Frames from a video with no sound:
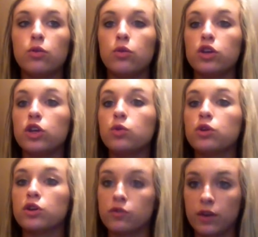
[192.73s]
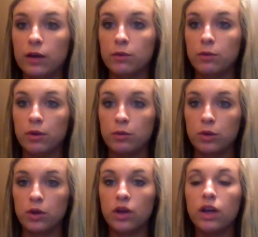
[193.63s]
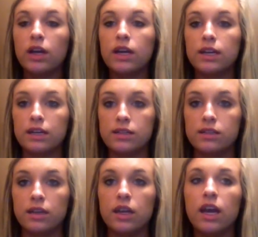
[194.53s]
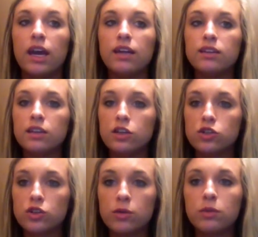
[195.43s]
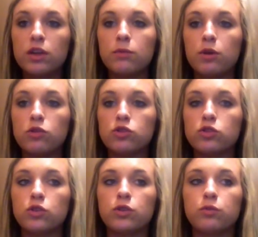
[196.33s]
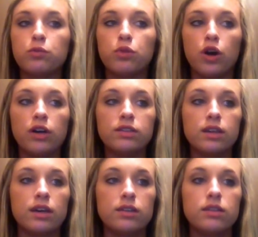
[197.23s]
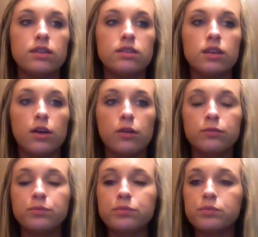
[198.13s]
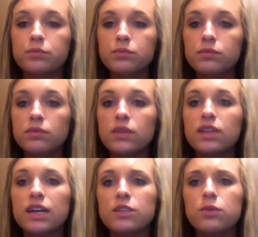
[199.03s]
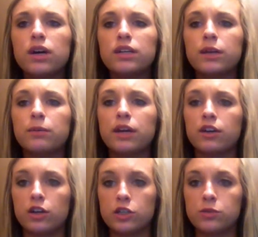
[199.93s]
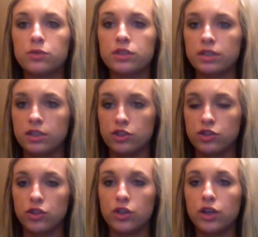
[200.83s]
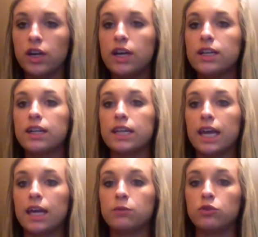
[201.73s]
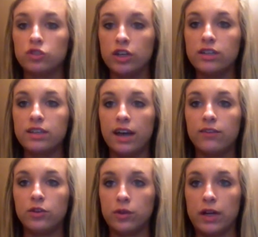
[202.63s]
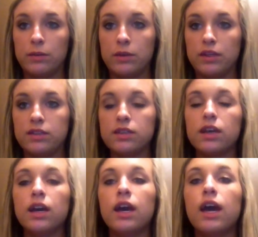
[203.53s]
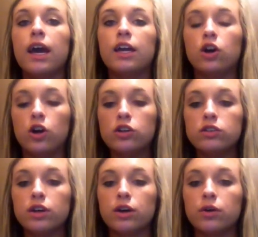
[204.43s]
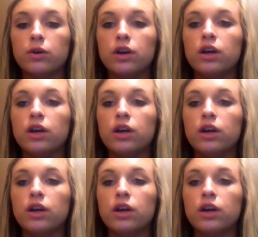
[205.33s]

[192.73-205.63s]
you or your family member gets it. It's an extremely emotional process, and so that's why they make 100% sure that the animal does have the rabies. And also,